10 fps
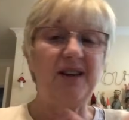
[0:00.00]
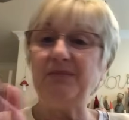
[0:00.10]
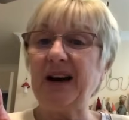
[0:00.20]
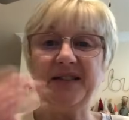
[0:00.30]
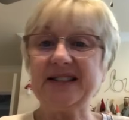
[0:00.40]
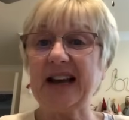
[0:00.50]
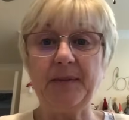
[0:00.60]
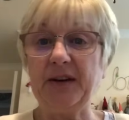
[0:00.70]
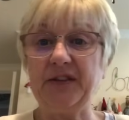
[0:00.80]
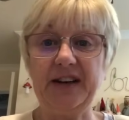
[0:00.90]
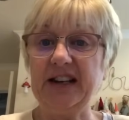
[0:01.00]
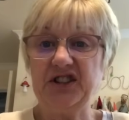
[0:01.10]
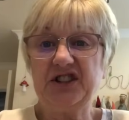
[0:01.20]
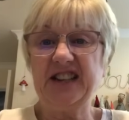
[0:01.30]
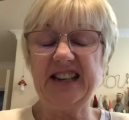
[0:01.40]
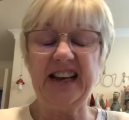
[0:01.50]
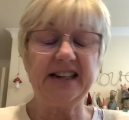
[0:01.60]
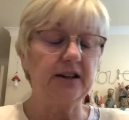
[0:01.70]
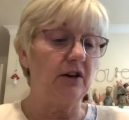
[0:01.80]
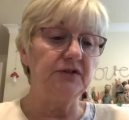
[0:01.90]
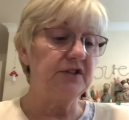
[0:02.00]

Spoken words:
And by the time I'd finished, the day had gone.